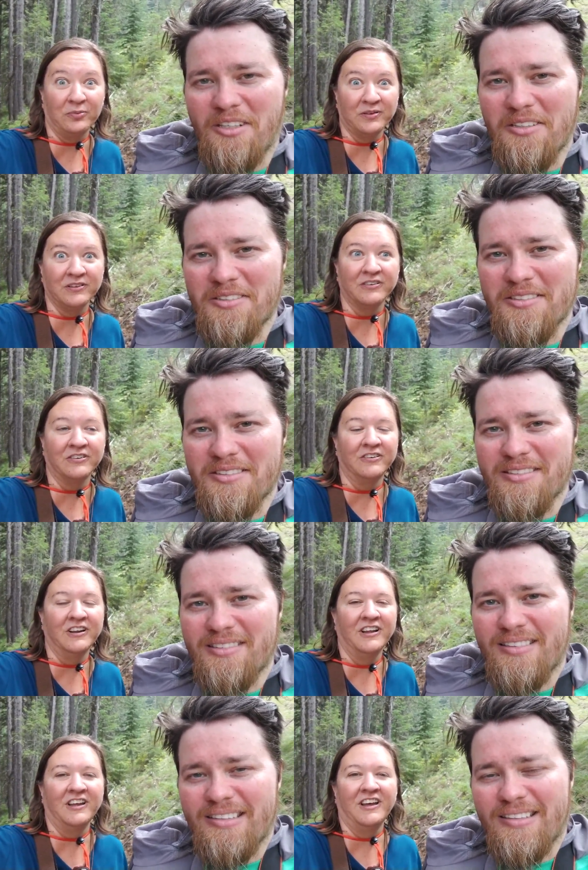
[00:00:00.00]
Speaker 1: uphill
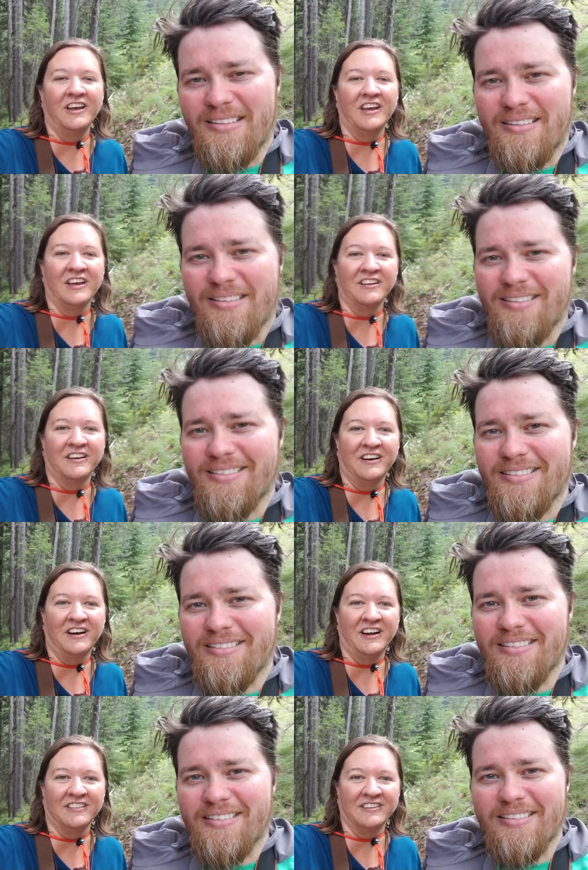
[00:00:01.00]
and uh,
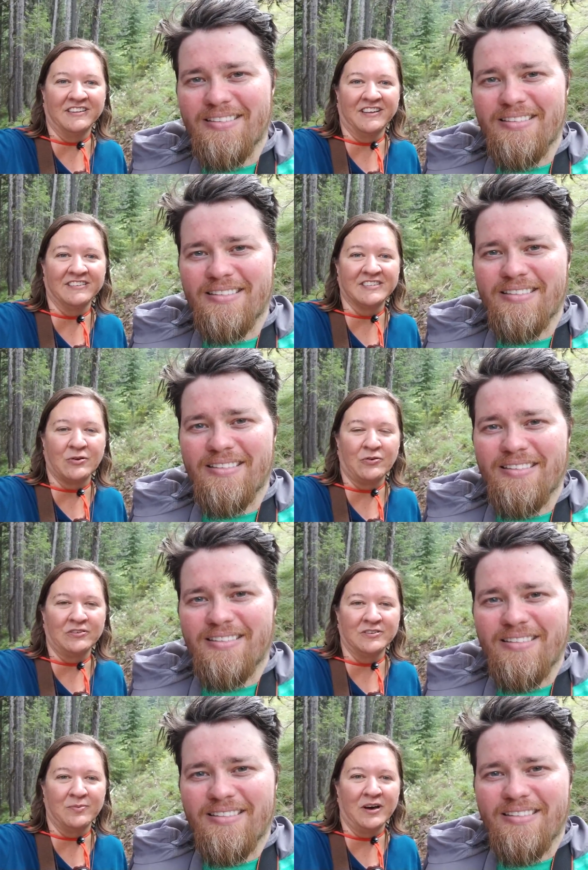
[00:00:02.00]
I think that's
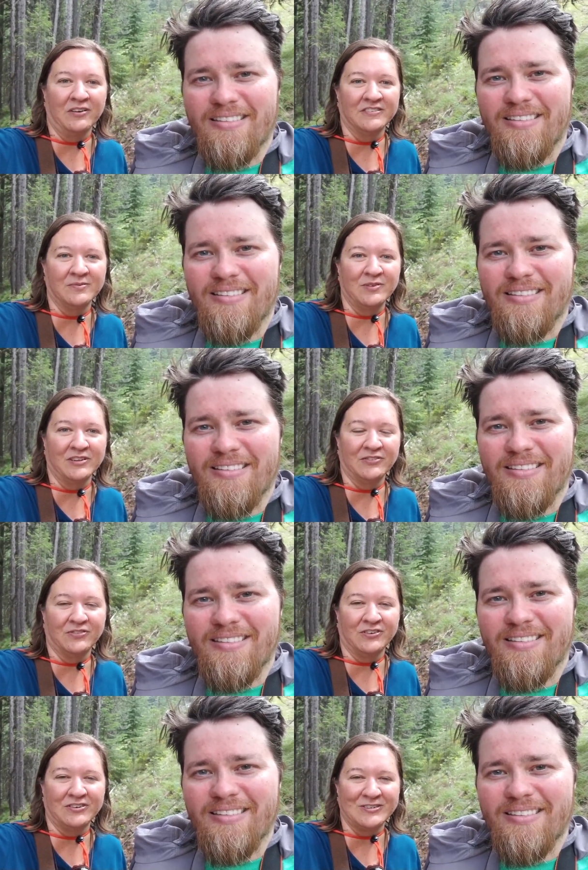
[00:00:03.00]
going to about be as
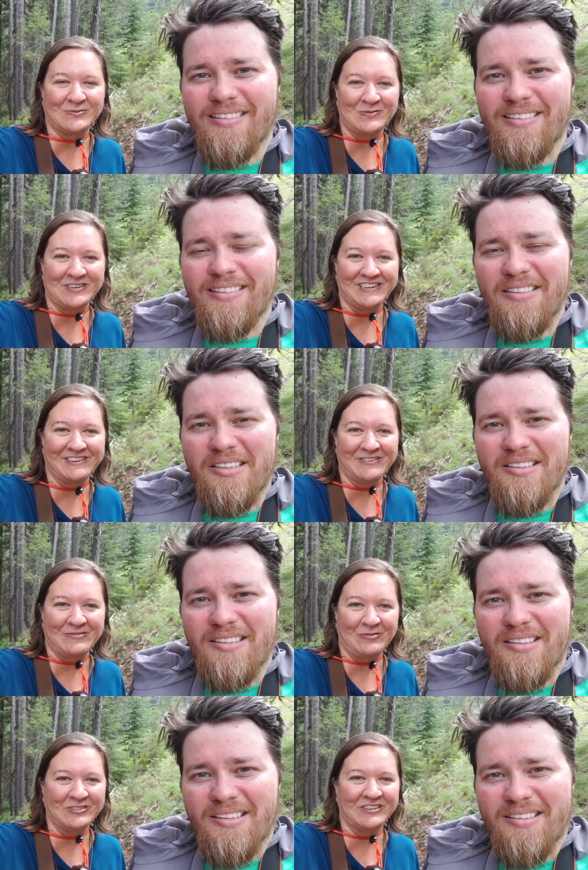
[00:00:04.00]
far as we
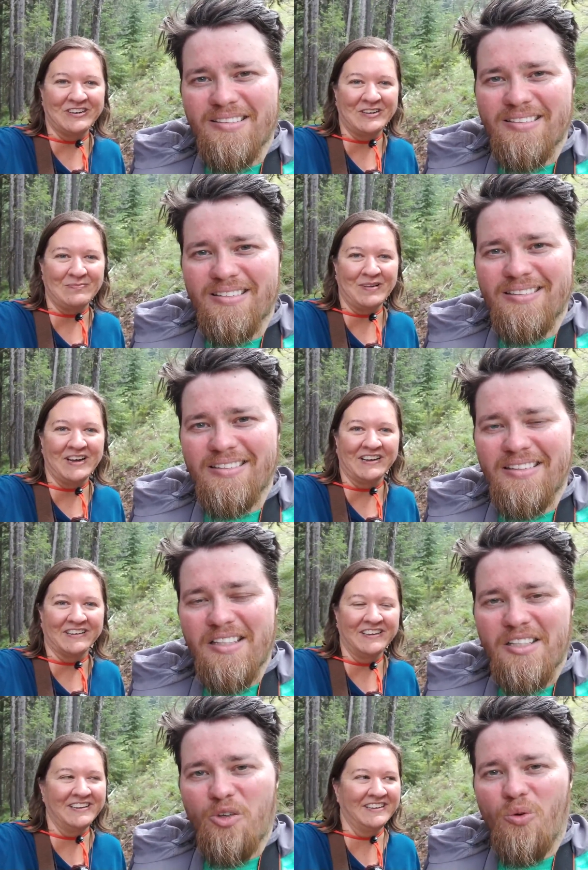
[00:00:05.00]
go. We'll start heading
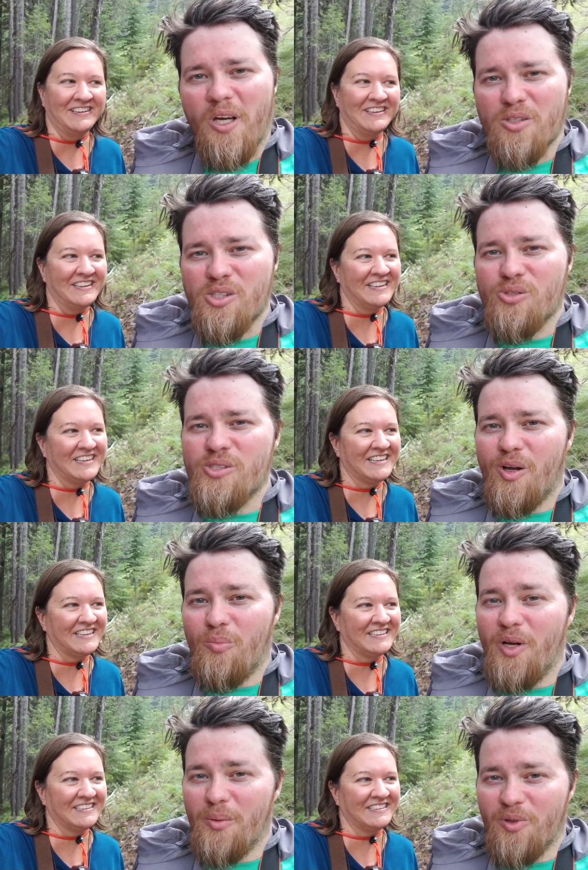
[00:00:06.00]
back.
Speaker 2: We also saw
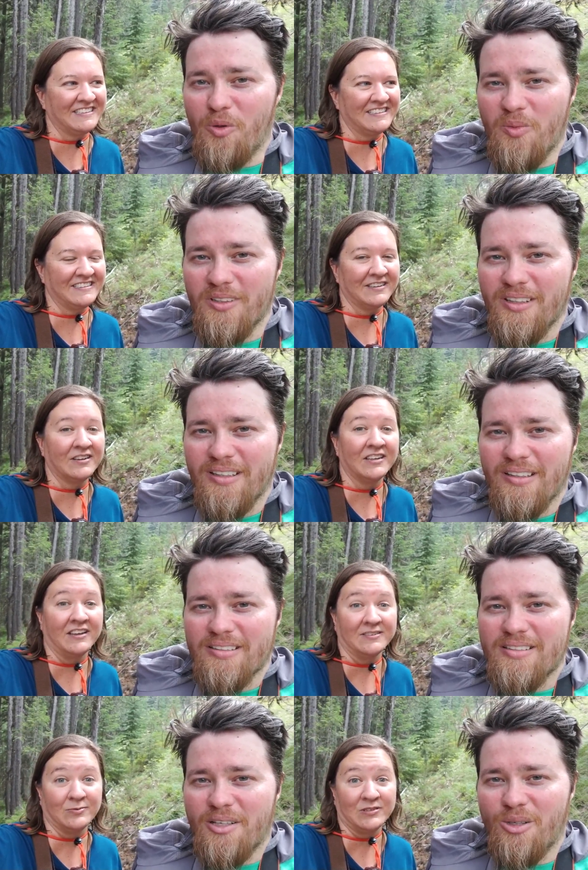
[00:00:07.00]
bear poop.
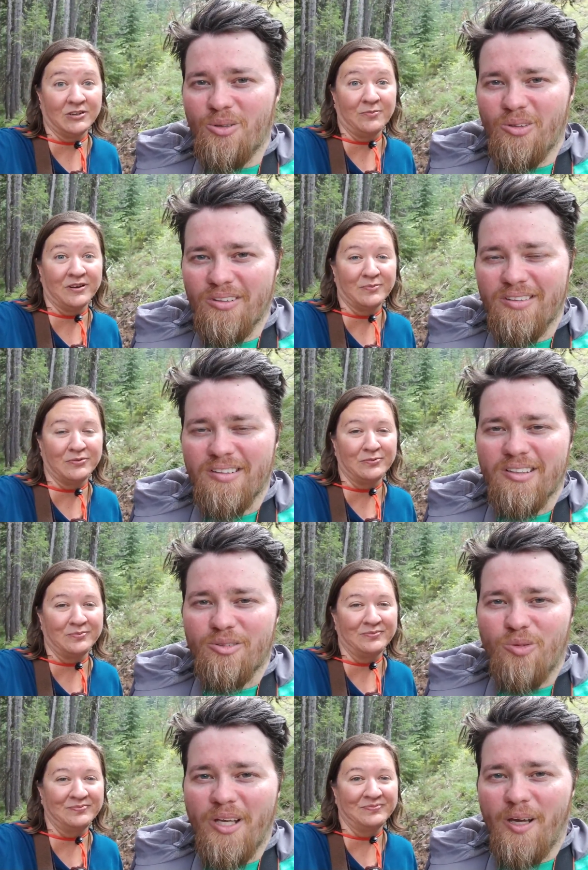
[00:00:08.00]
Yes, so we saw bear poop.
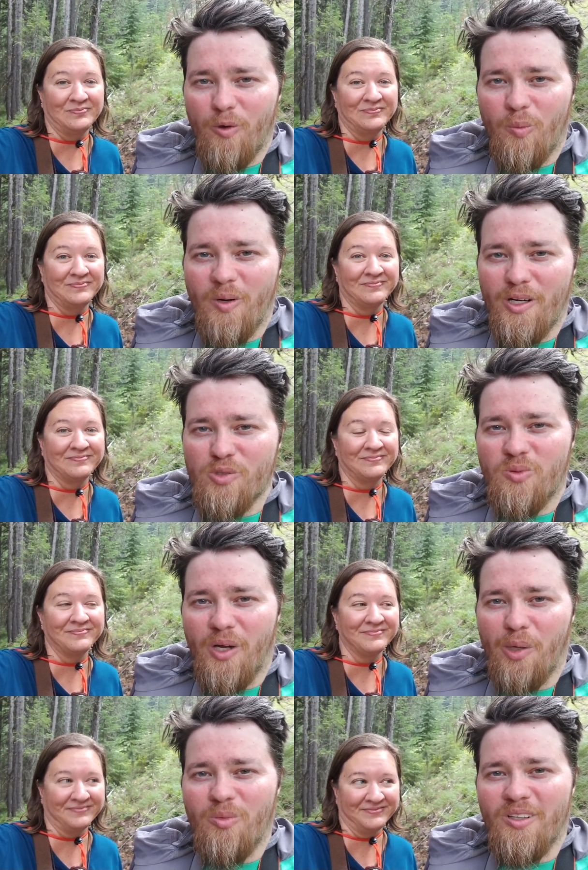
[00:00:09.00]
We have our bear
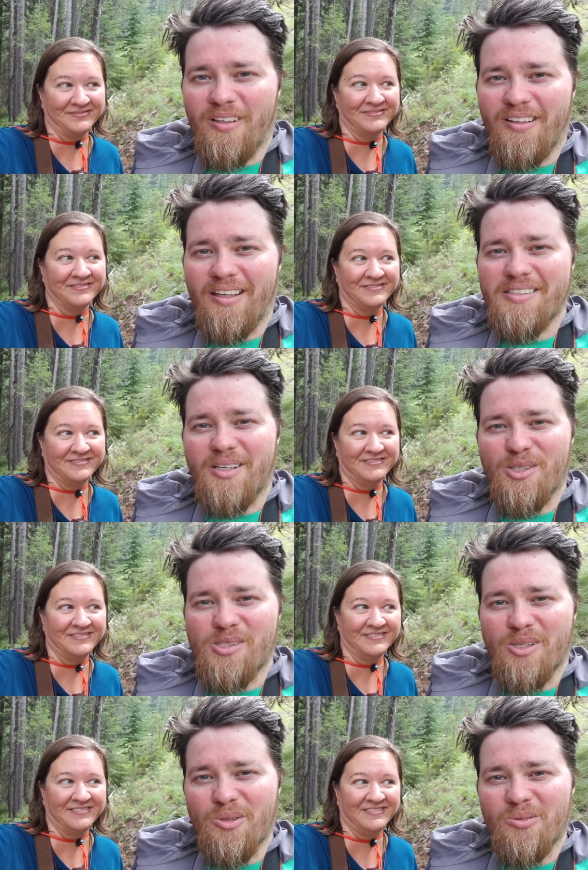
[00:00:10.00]
spray, but that's
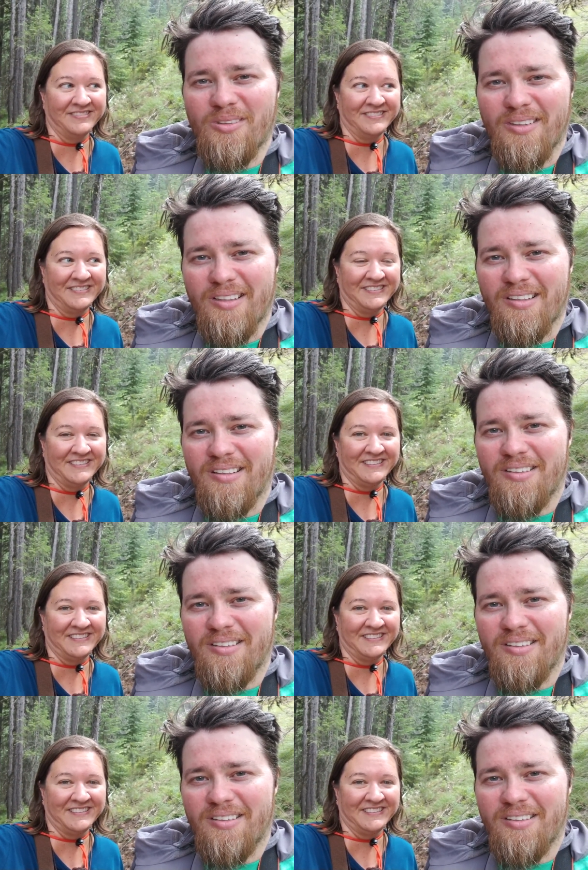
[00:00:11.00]
also a